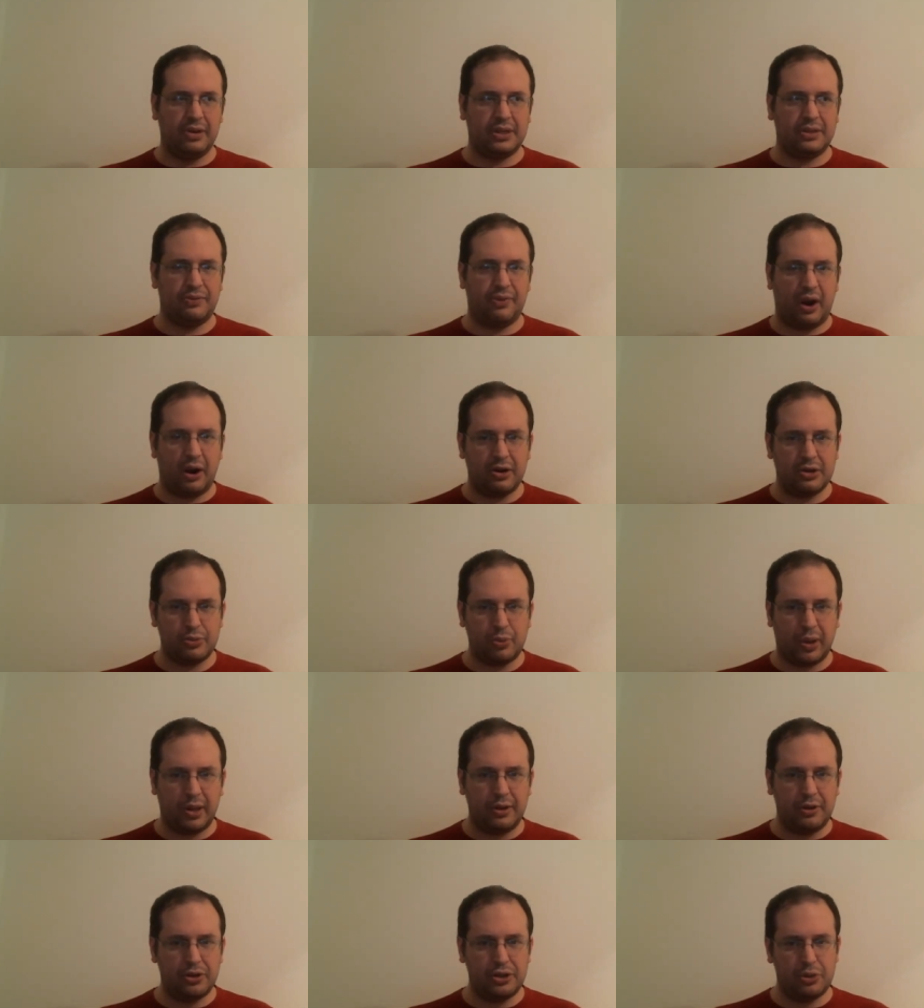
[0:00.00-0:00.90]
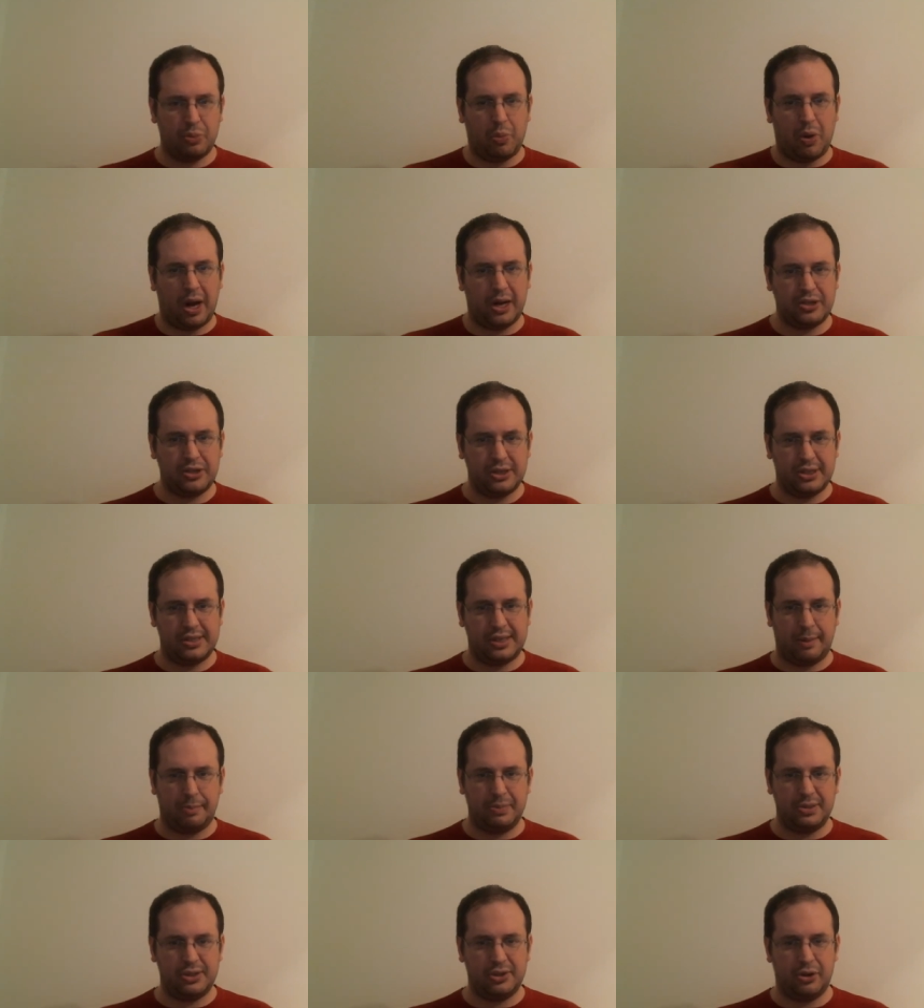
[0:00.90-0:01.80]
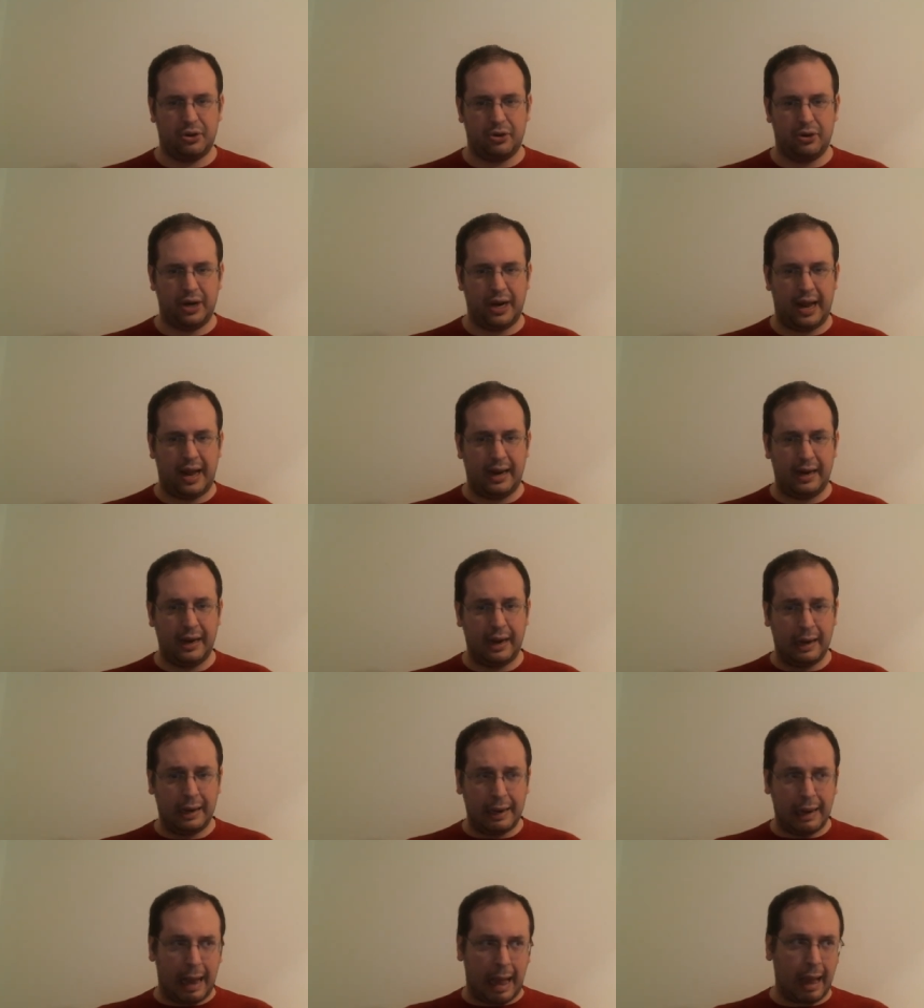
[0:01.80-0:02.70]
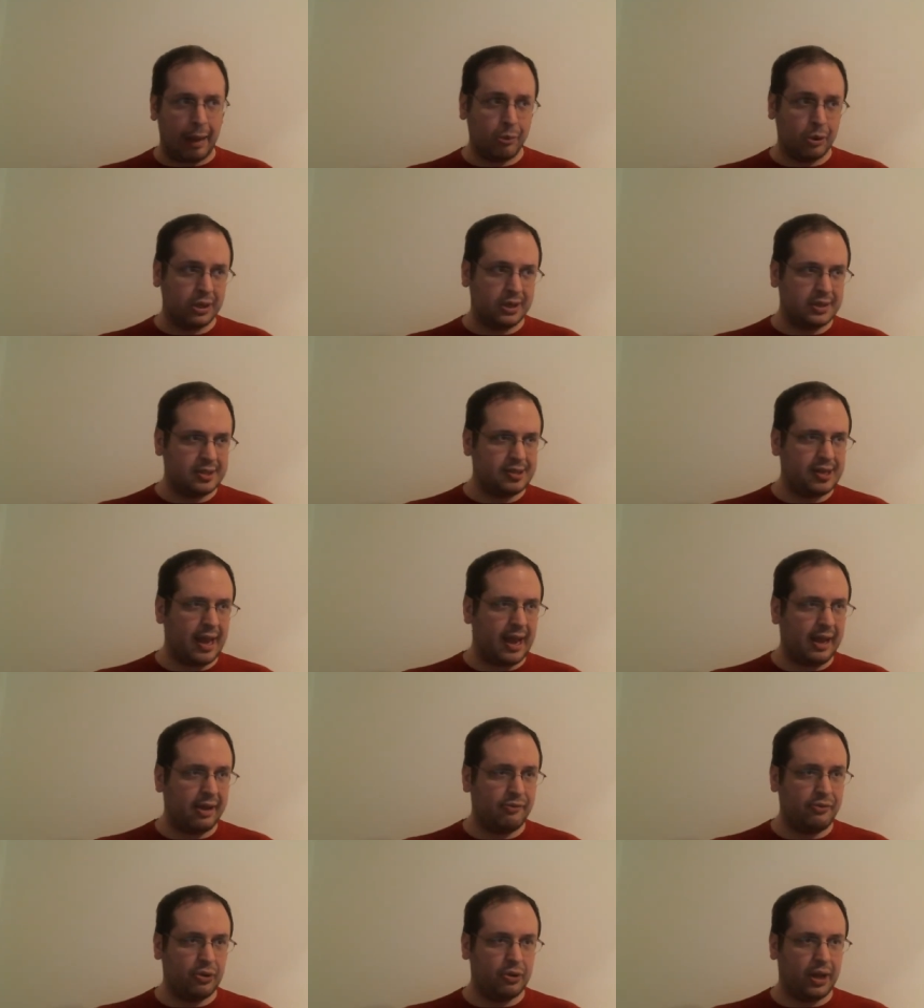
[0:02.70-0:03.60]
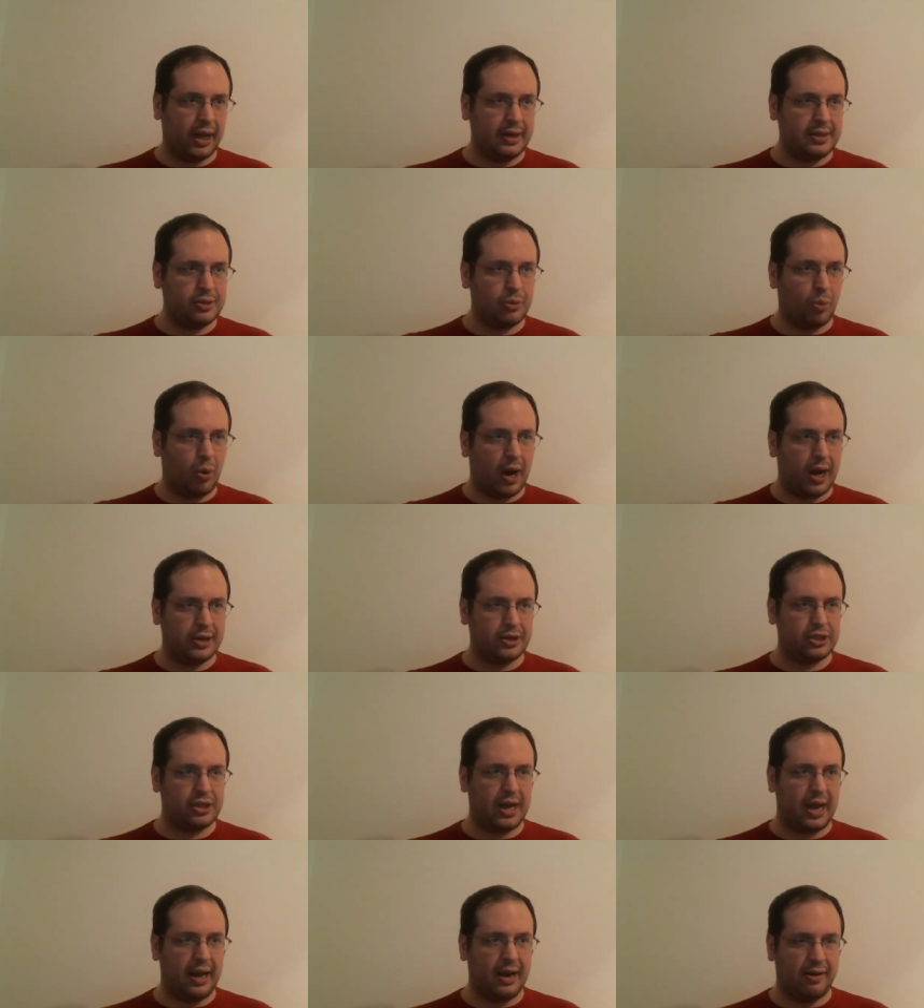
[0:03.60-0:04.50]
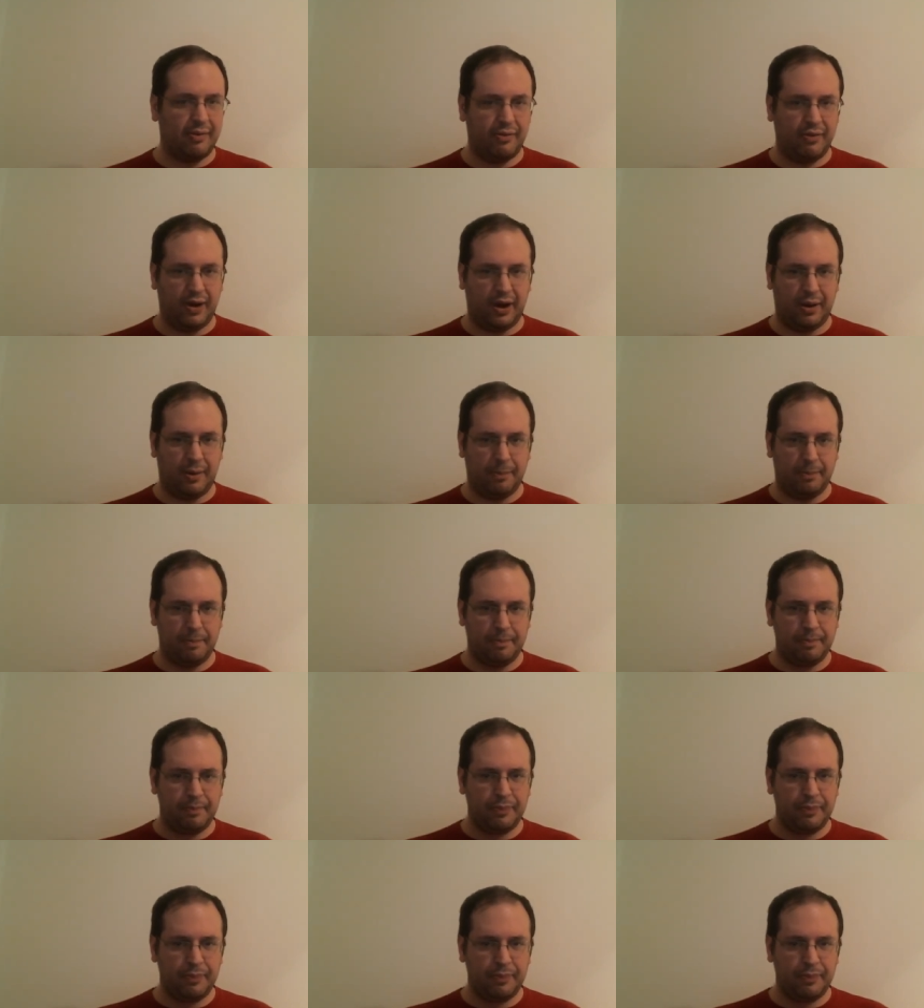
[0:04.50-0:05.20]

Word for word: As far as whether you should watch this episode or not, I would say if you like to watch kind of um,